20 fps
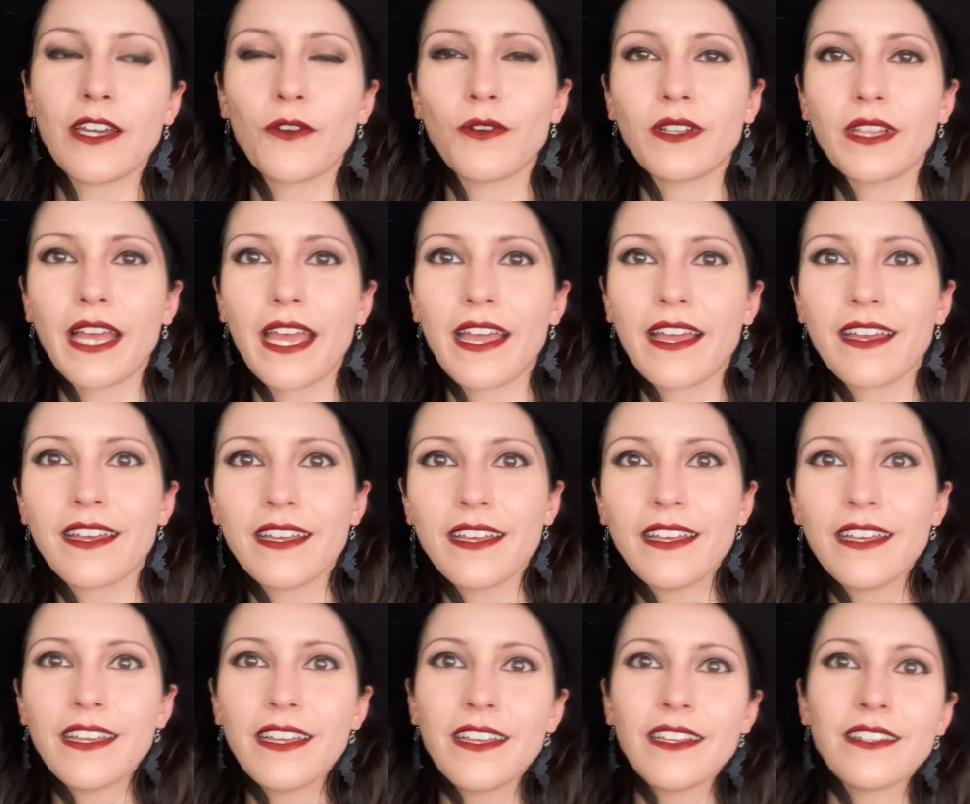or like,
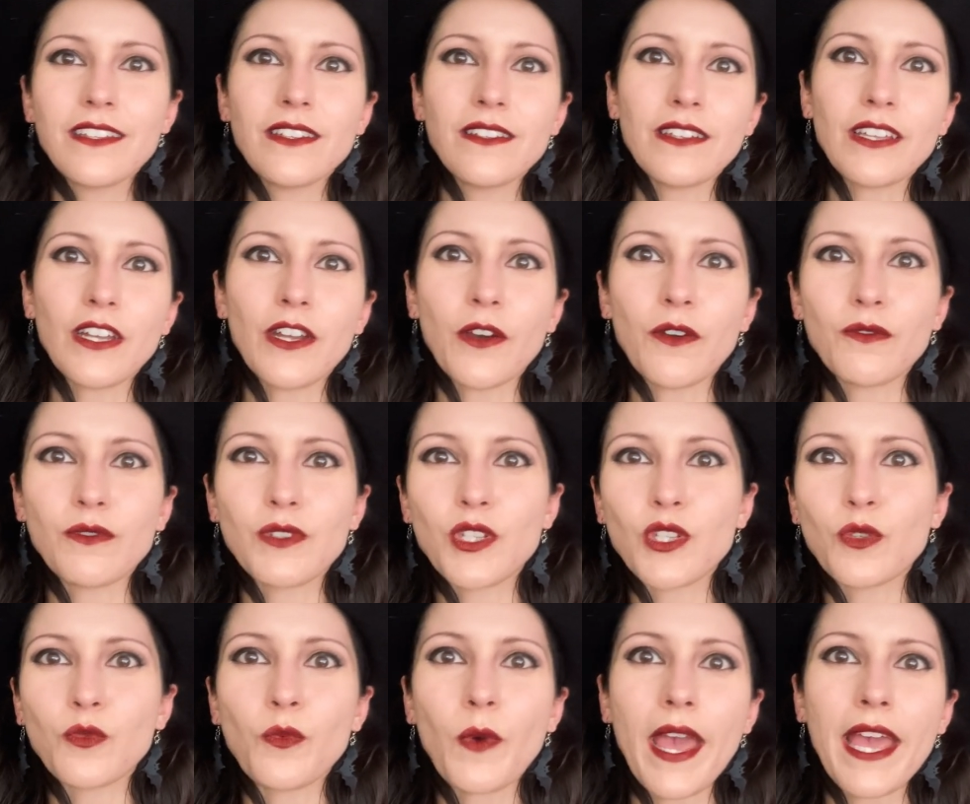
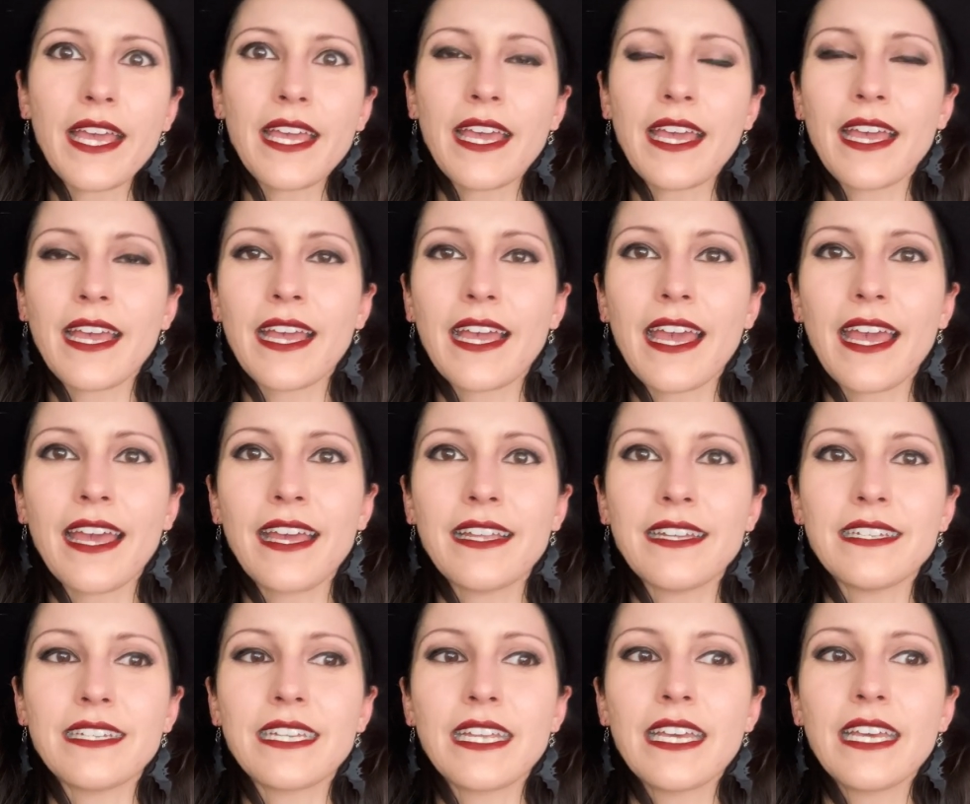swaying,
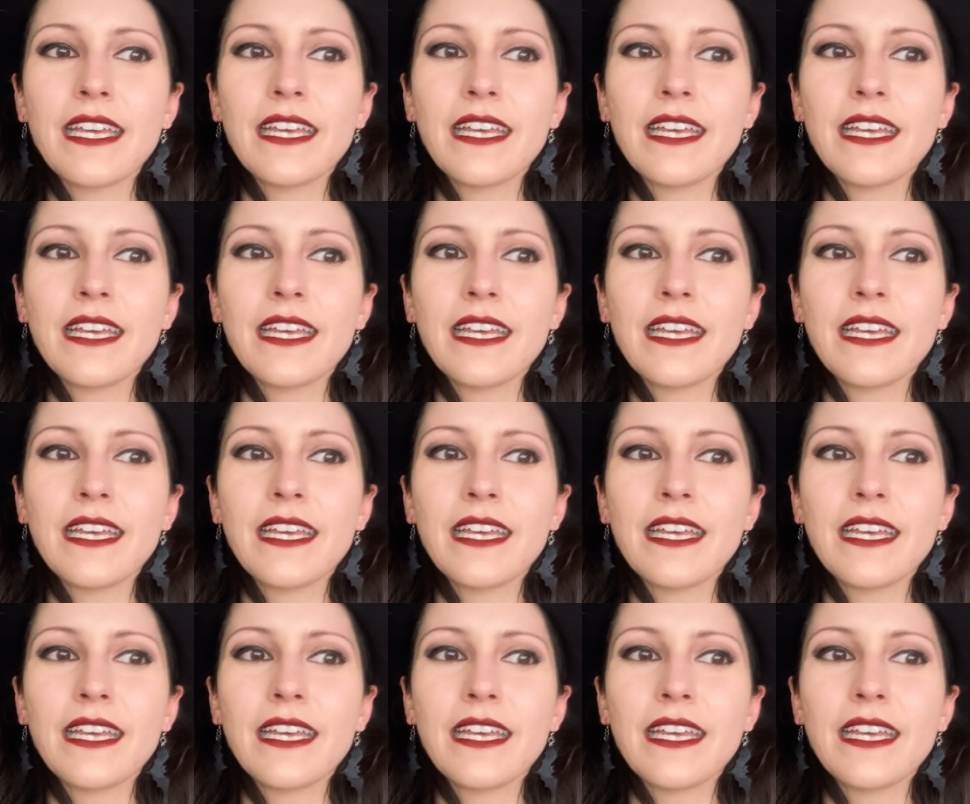and